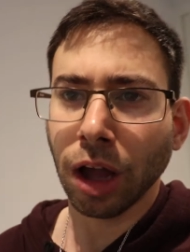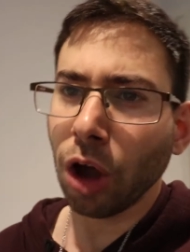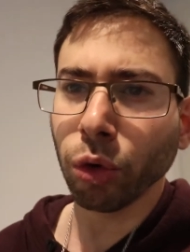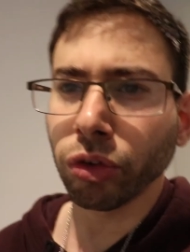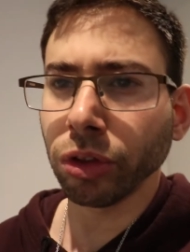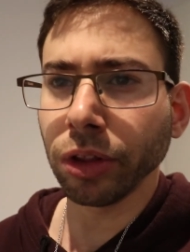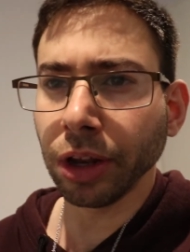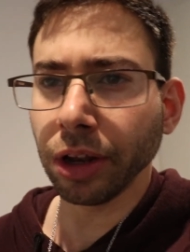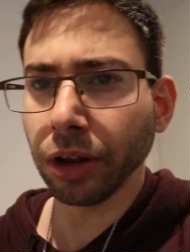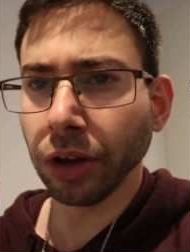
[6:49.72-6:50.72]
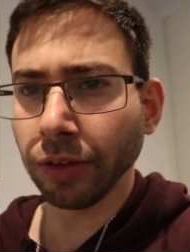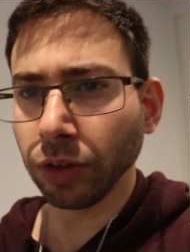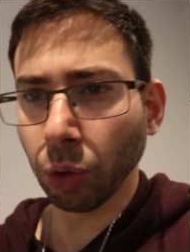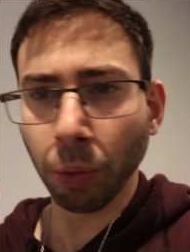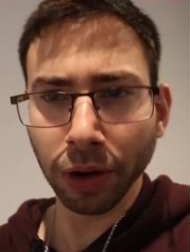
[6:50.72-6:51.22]
I was
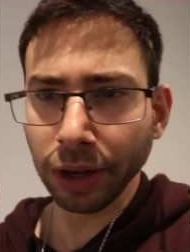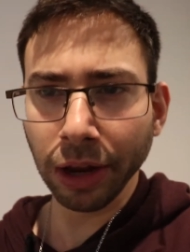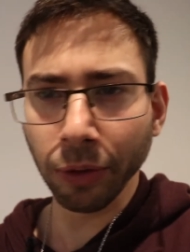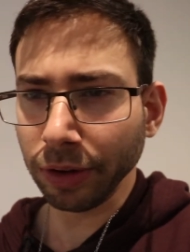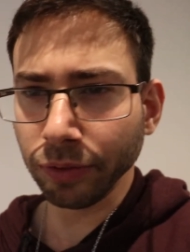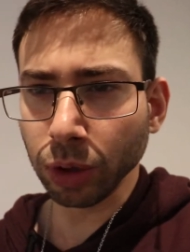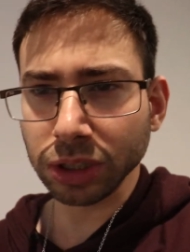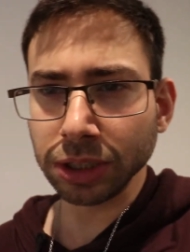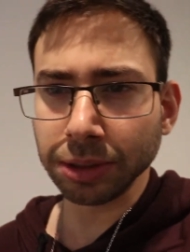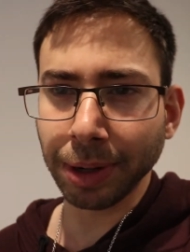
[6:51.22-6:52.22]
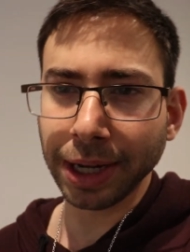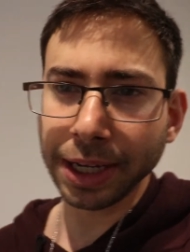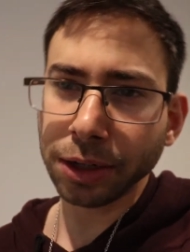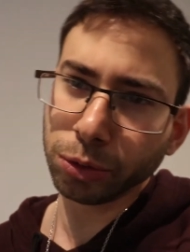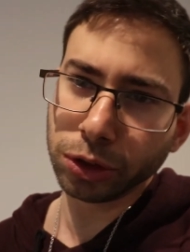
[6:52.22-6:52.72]
never the one hearing voices in my
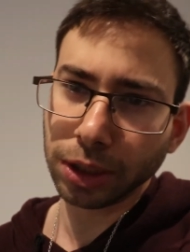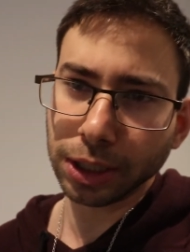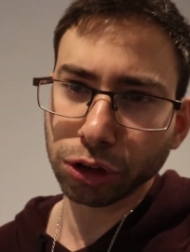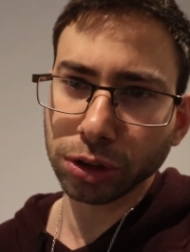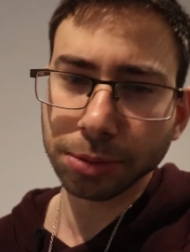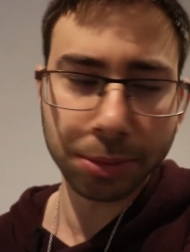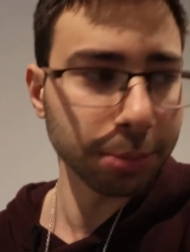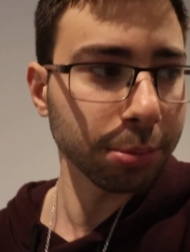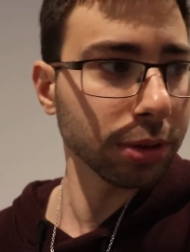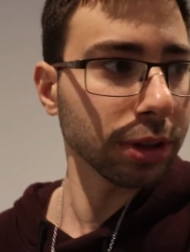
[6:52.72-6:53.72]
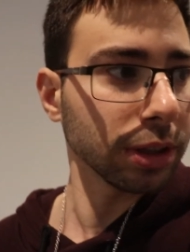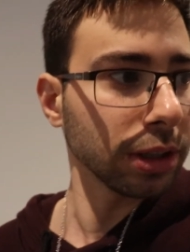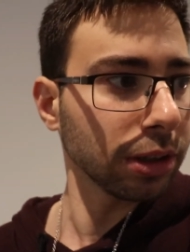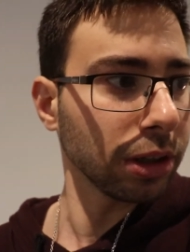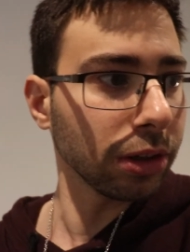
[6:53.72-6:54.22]
head. It was actually my brother. He
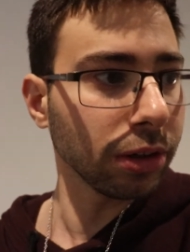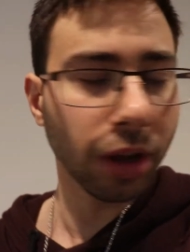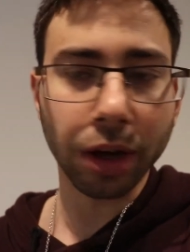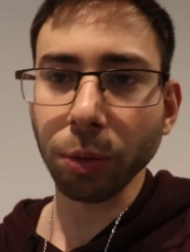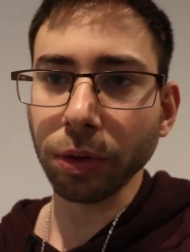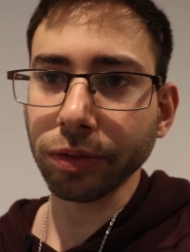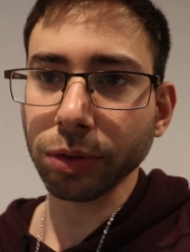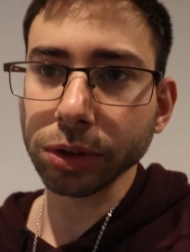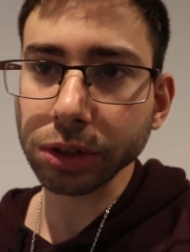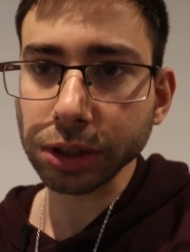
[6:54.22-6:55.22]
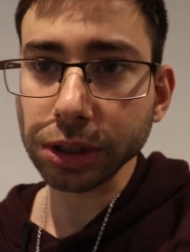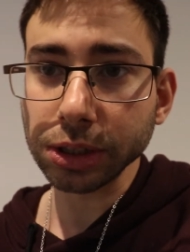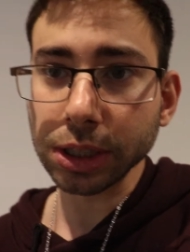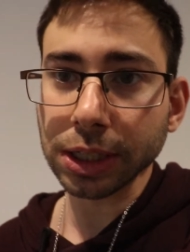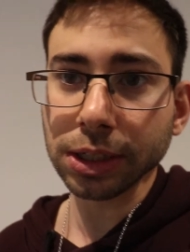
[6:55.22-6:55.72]
had like one voice in
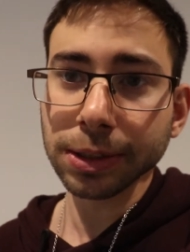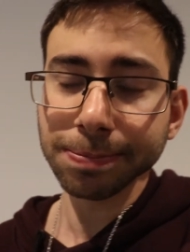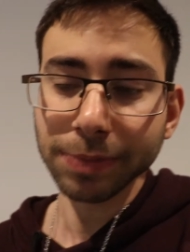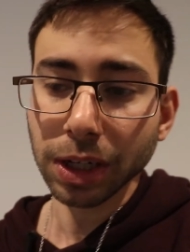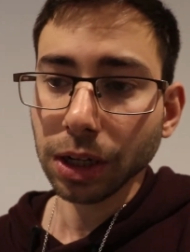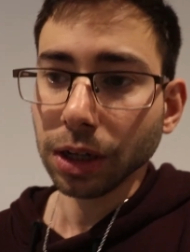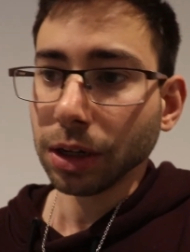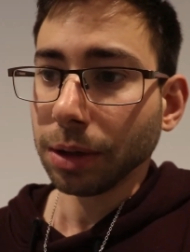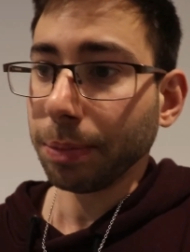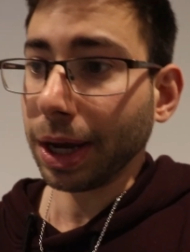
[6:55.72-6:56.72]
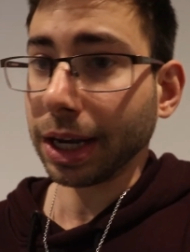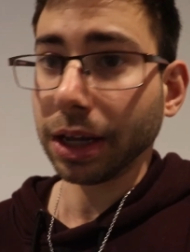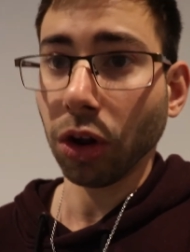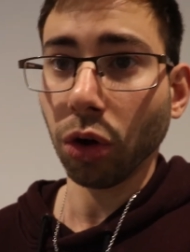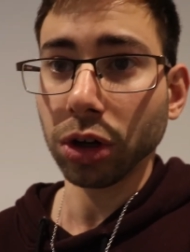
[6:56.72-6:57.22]
his head back
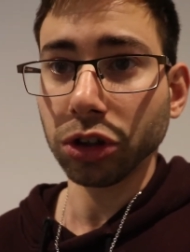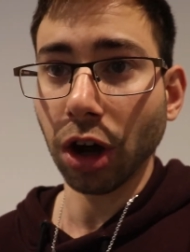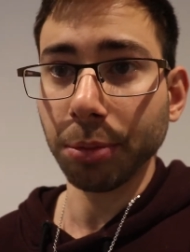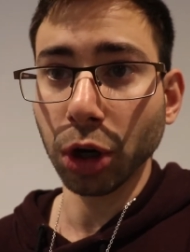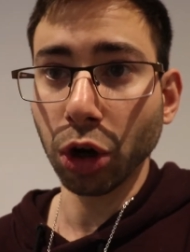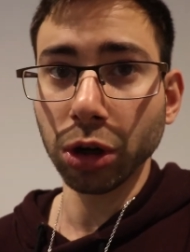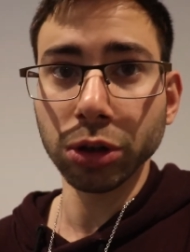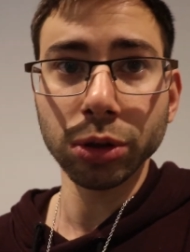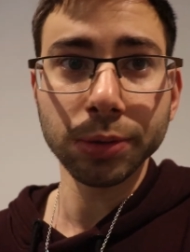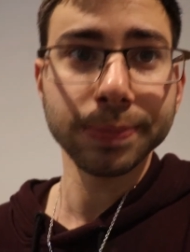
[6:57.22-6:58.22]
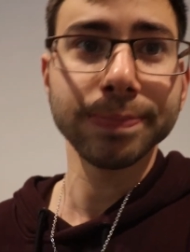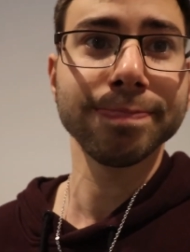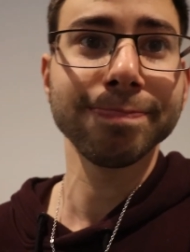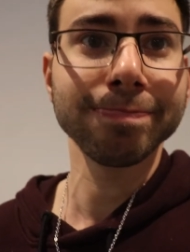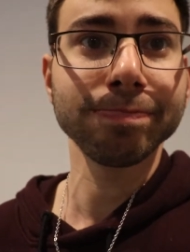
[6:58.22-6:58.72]
a long time ago.
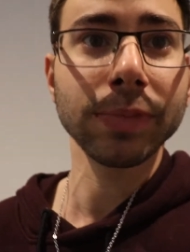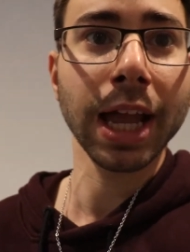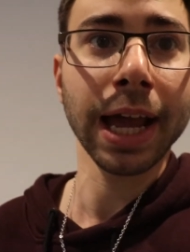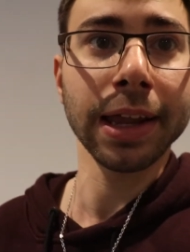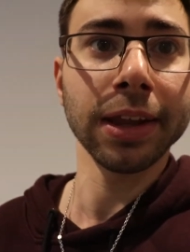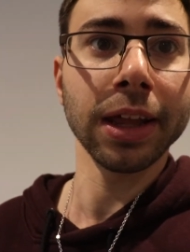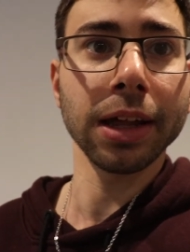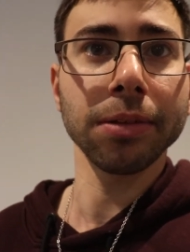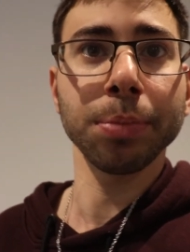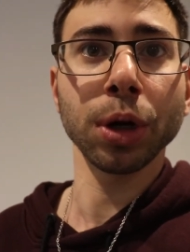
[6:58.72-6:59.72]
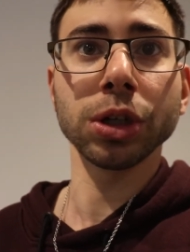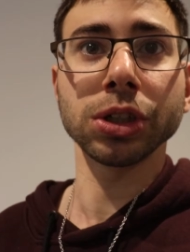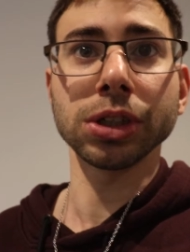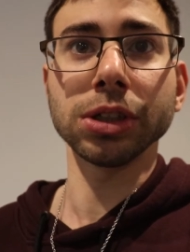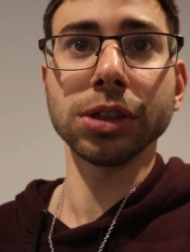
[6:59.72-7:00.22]
And that
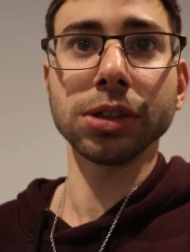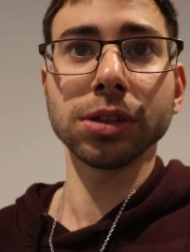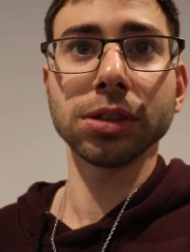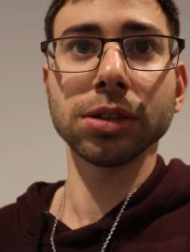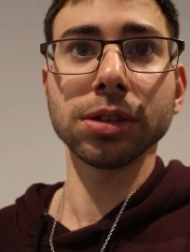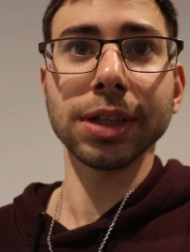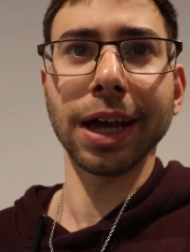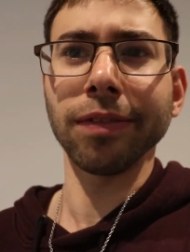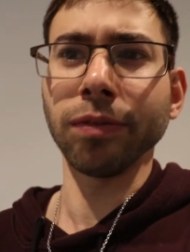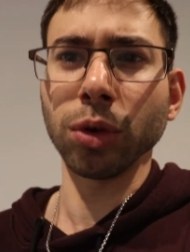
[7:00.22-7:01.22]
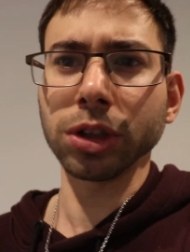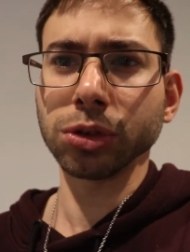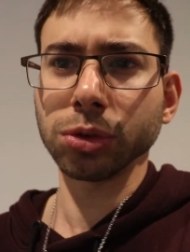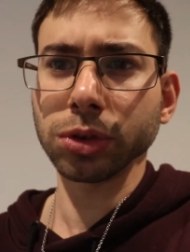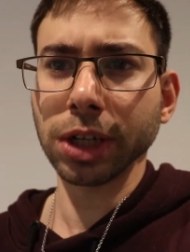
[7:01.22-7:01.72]
person's that
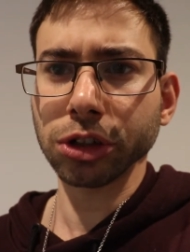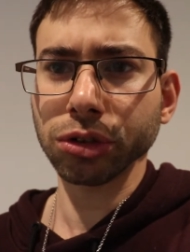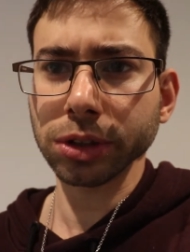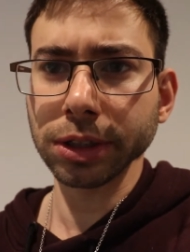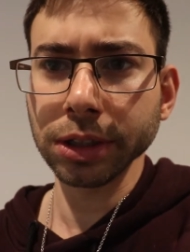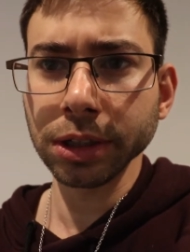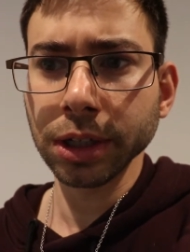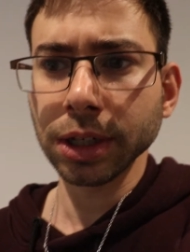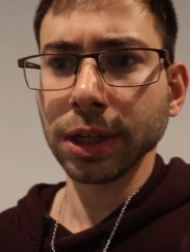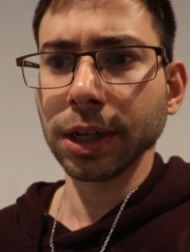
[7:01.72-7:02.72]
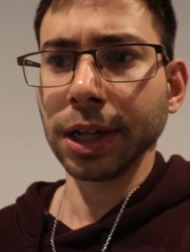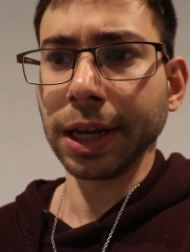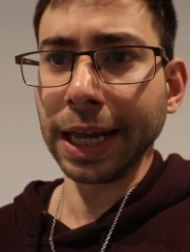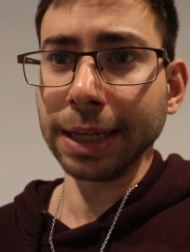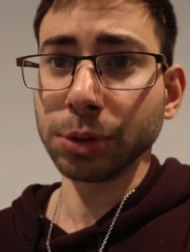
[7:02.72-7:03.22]
voice was actually
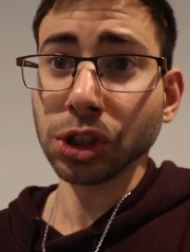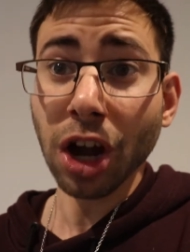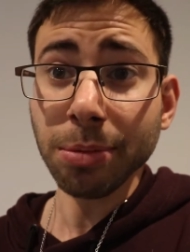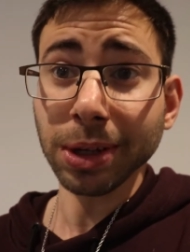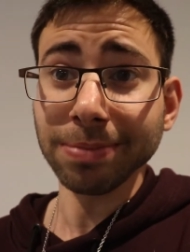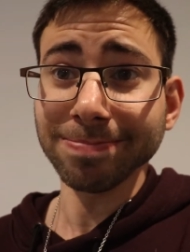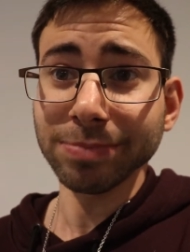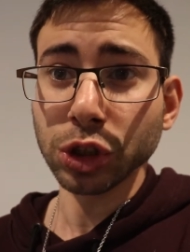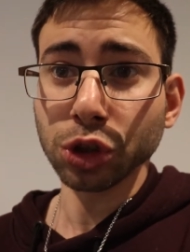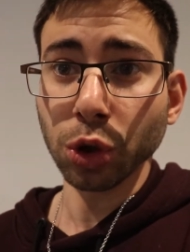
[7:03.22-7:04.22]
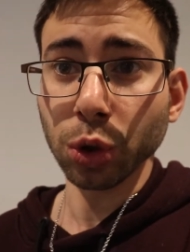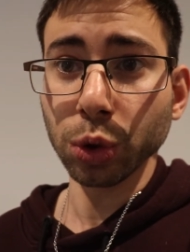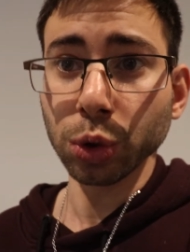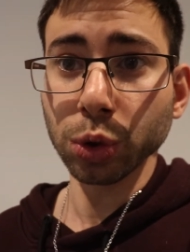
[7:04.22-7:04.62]
named Simon. So